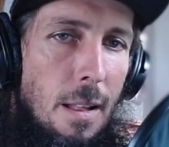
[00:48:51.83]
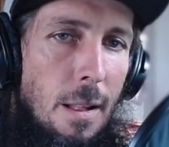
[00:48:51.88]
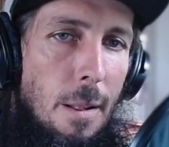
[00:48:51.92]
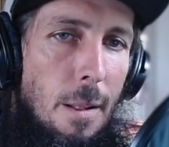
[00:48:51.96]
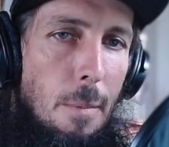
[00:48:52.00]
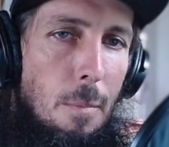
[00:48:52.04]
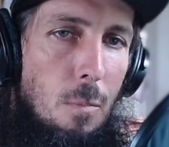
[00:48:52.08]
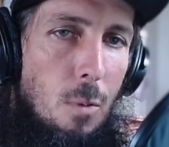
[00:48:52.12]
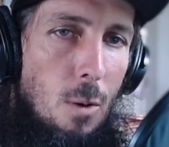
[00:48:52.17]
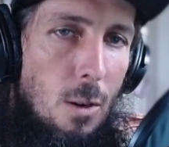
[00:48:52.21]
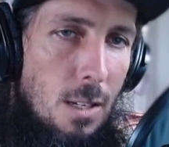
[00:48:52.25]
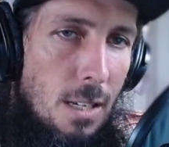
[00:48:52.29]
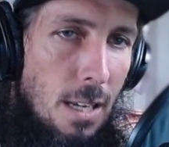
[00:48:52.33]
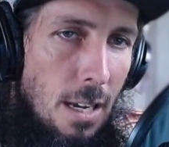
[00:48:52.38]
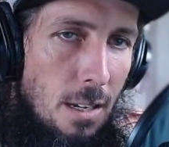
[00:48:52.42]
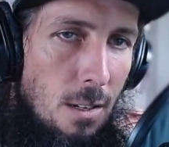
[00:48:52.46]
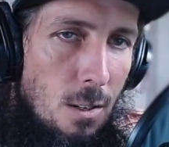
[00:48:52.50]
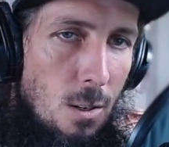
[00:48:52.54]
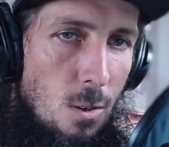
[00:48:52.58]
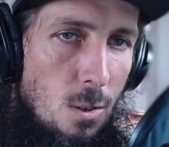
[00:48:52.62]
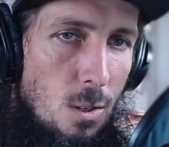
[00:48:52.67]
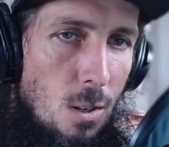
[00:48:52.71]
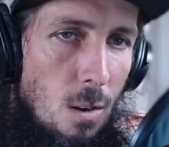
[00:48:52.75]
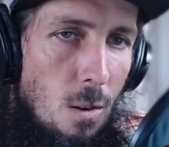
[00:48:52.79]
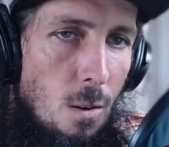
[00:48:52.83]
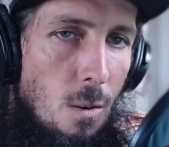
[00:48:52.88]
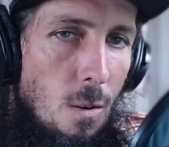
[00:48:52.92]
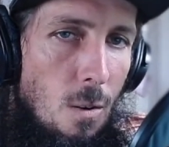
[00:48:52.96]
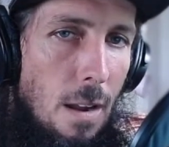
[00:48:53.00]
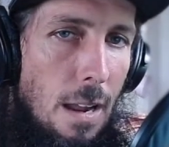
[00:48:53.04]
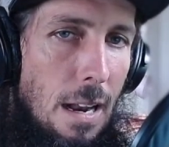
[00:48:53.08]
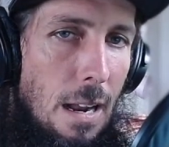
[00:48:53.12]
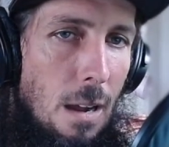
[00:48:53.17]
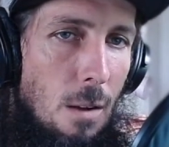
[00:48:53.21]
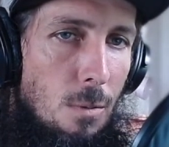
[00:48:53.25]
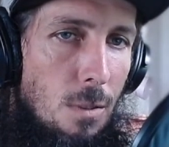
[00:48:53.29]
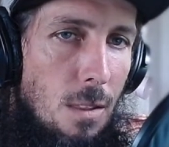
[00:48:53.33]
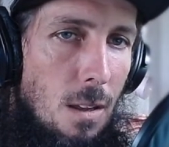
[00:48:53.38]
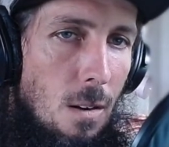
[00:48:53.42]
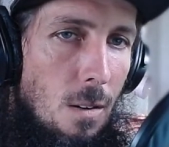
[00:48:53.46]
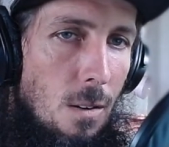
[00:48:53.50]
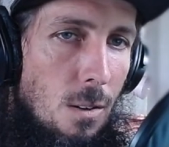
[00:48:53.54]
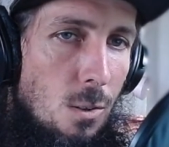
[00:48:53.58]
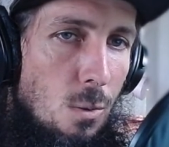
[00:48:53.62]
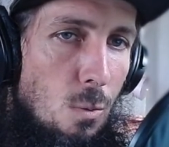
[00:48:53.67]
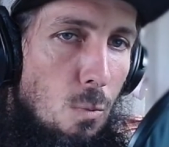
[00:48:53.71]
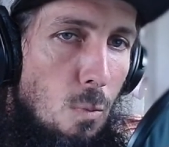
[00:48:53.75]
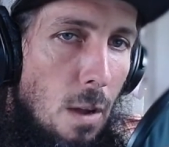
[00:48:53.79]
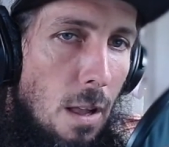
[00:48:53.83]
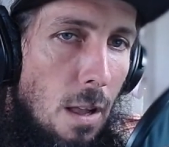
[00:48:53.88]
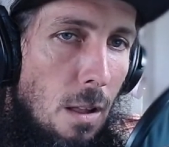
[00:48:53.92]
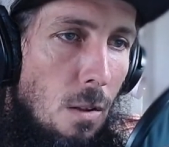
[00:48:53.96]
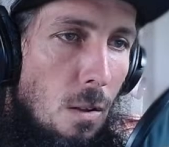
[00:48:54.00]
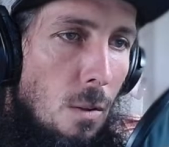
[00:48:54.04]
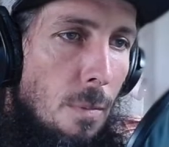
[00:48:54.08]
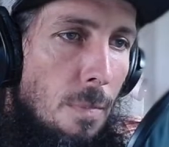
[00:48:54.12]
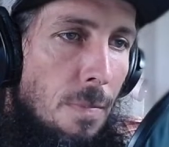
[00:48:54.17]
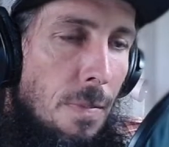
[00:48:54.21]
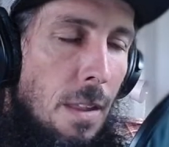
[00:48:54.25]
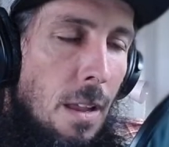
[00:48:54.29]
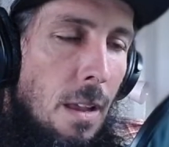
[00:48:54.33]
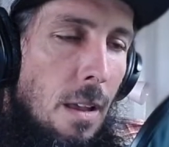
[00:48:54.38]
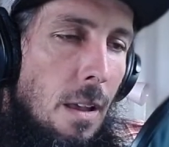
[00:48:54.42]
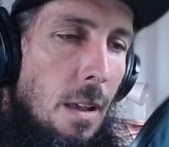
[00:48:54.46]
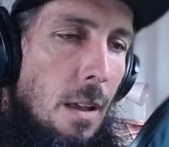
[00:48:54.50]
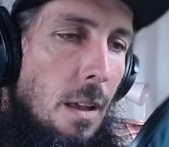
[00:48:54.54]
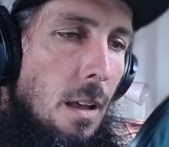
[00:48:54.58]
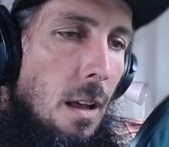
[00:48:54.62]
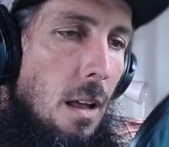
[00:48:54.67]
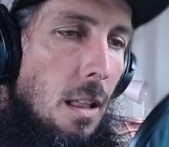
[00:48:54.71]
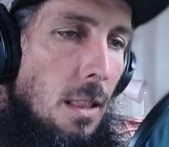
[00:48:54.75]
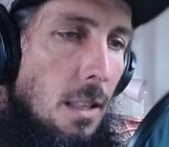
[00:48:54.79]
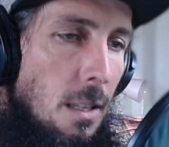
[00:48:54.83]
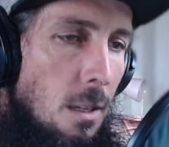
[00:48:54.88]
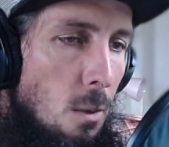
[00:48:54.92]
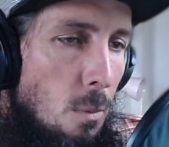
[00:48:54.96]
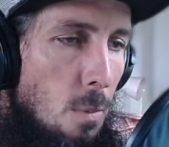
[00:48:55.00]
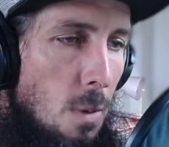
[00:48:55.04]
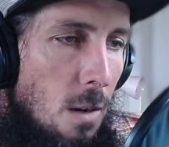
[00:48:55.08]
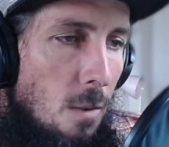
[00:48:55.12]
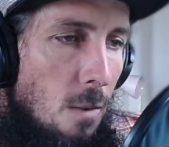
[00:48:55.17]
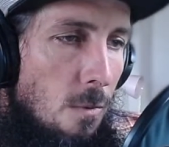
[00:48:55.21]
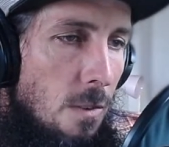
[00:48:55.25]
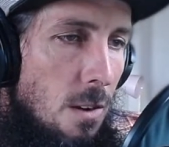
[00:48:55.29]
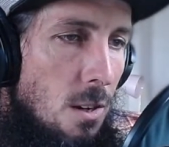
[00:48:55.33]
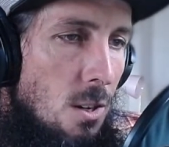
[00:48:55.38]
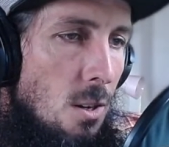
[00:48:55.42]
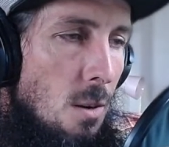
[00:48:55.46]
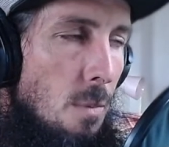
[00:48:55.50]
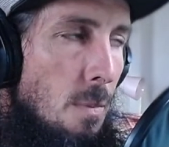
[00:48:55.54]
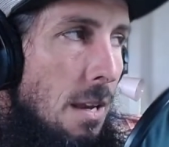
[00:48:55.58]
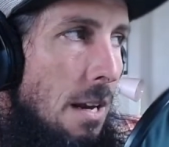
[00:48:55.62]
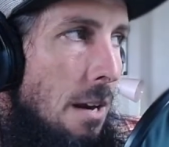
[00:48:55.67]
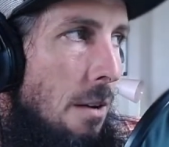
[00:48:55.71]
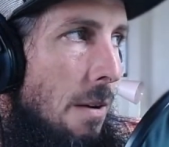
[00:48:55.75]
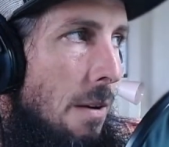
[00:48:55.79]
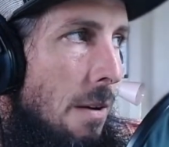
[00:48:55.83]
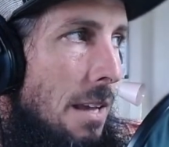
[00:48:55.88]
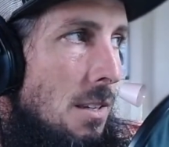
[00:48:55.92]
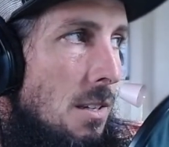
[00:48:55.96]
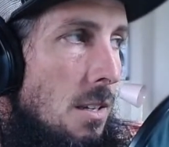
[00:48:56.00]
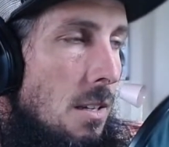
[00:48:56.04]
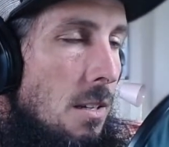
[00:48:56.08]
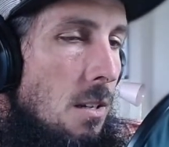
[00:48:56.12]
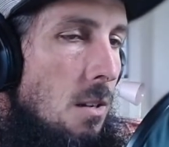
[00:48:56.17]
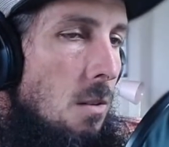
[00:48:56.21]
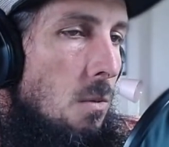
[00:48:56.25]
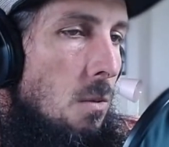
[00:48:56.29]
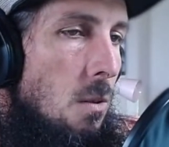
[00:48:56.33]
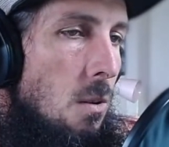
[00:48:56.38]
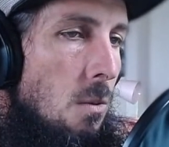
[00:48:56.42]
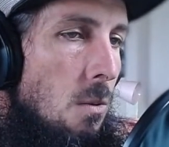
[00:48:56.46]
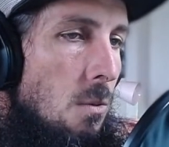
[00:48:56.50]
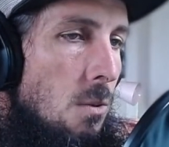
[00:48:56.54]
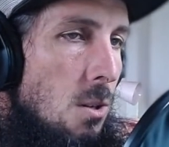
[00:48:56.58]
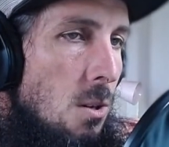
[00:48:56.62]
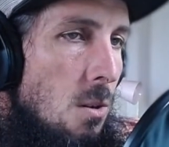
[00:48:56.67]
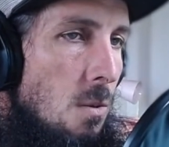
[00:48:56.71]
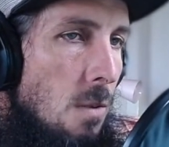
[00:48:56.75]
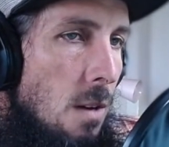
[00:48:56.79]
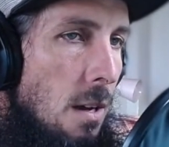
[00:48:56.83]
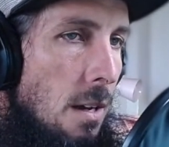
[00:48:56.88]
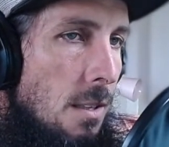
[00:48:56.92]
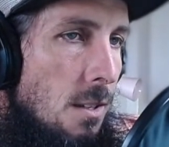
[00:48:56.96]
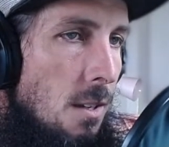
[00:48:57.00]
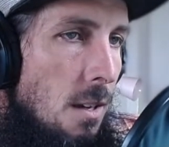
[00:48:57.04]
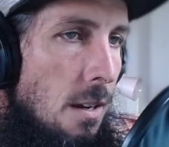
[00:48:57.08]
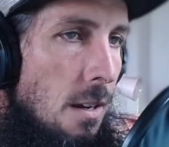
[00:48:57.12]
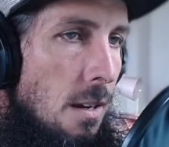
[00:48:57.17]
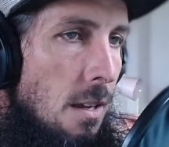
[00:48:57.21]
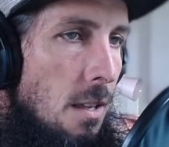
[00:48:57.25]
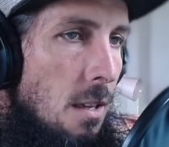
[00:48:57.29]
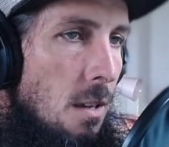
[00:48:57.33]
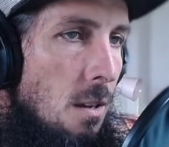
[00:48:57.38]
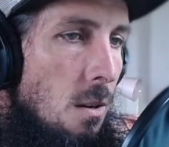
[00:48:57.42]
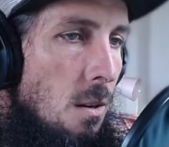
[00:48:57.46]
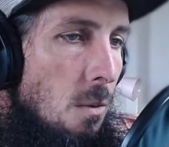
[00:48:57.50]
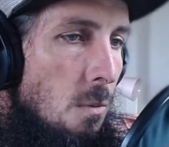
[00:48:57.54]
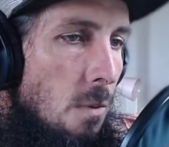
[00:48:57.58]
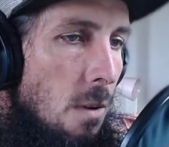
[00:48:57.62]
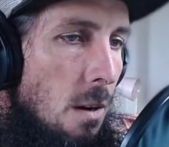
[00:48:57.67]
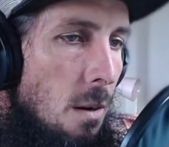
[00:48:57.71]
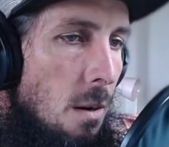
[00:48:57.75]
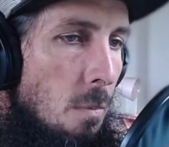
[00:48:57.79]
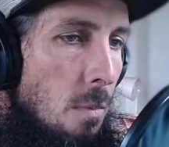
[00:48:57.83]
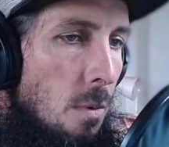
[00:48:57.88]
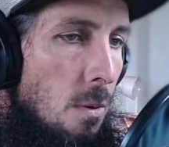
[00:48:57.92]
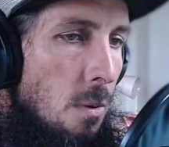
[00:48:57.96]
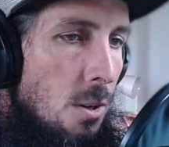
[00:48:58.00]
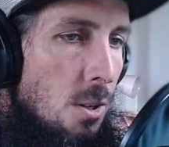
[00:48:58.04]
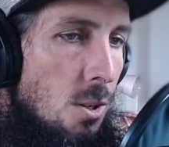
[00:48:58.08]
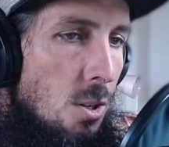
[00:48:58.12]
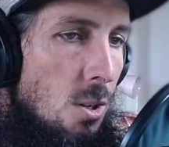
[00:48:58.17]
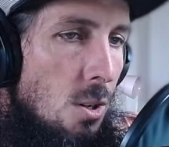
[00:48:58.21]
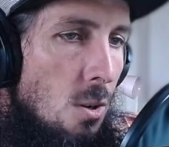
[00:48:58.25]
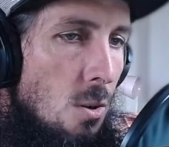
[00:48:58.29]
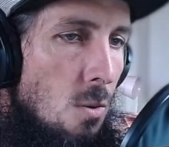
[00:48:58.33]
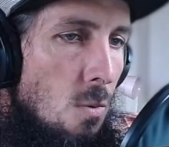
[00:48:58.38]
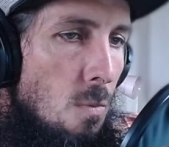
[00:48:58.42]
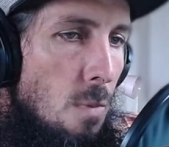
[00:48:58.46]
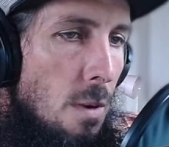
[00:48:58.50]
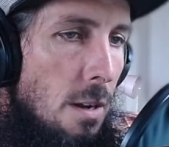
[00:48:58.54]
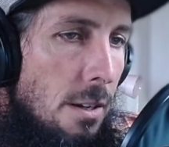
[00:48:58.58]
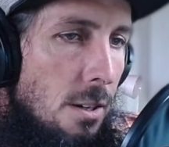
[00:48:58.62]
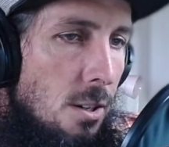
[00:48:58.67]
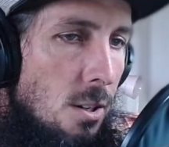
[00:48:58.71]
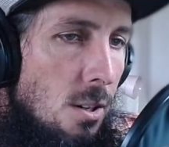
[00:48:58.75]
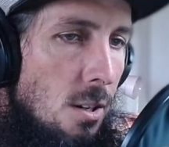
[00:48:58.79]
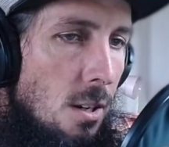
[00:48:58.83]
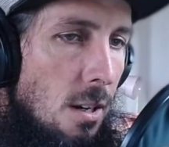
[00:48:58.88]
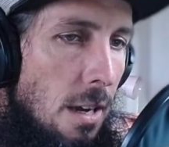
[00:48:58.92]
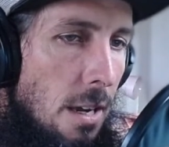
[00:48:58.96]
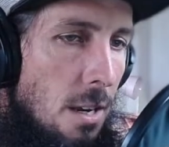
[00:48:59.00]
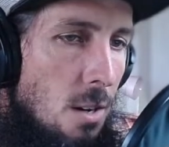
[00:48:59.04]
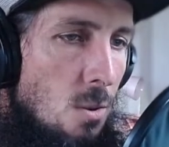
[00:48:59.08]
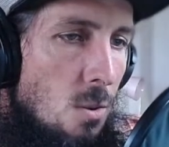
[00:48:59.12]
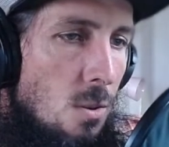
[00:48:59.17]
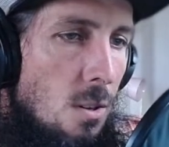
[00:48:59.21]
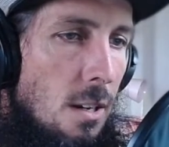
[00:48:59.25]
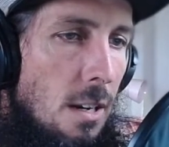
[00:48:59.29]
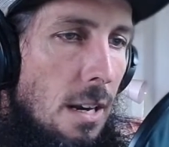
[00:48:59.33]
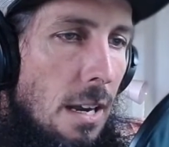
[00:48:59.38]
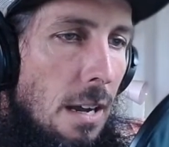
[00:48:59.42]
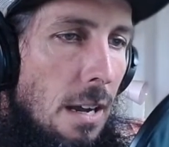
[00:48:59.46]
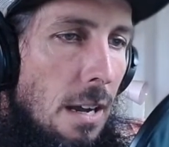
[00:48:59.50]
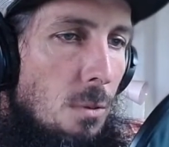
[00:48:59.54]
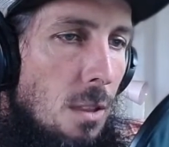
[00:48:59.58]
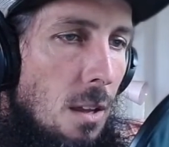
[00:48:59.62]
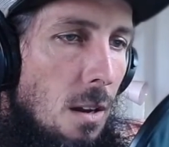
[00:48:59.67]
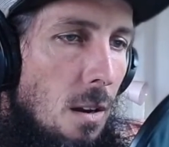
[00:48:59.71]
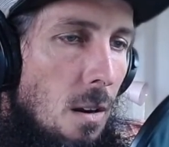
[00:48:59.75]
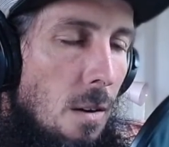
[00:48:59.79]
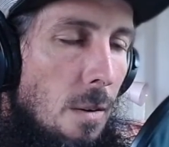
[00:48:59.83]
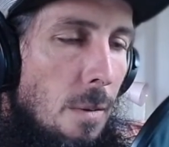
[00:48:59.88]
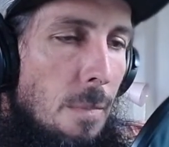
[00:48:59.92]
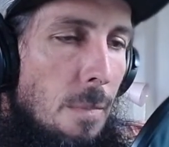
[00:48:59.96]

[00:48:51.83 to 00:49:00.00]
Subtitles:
Protectors are great out there as well. A little bit of fish amino acid. Don't go too nuts on it. You don't want to push too much nitrogen out there.